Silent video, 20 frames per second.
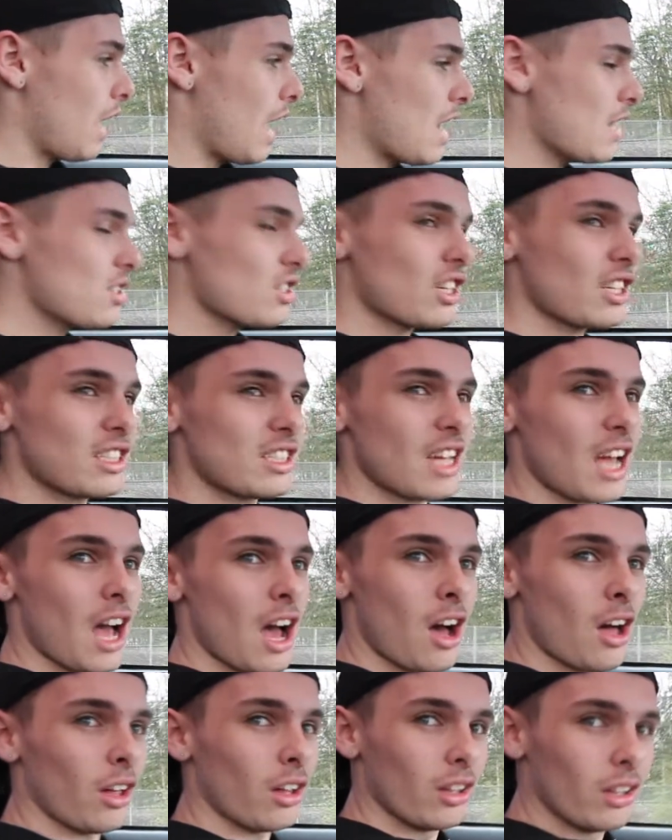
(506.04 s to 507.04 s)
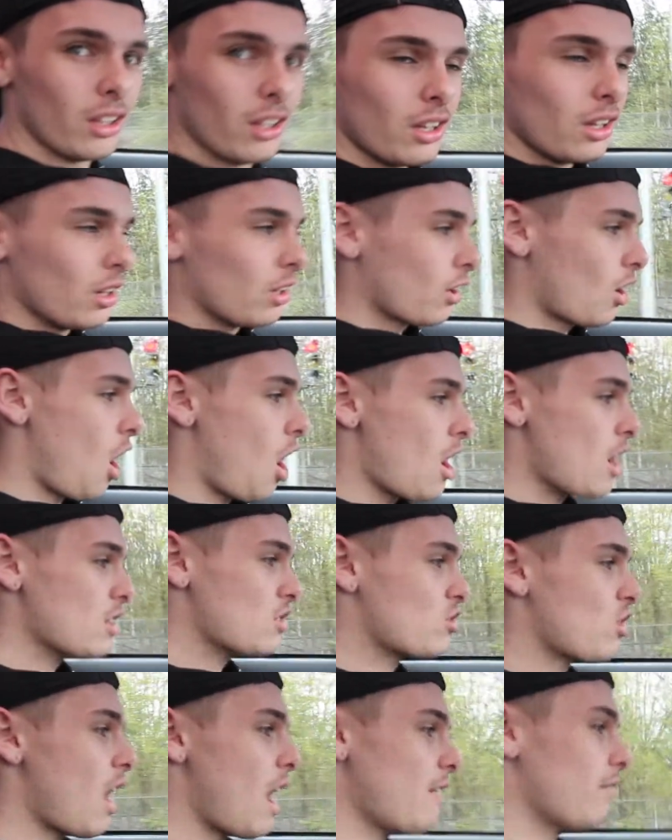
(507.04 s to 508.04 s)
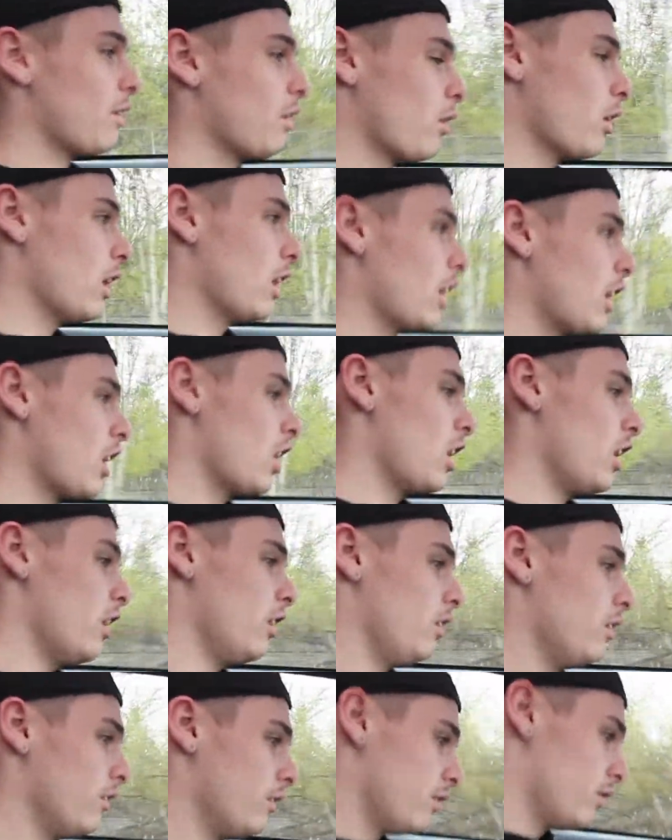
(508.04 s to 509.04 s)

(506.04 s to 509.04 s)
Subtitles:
as you can tell, car is driving really good.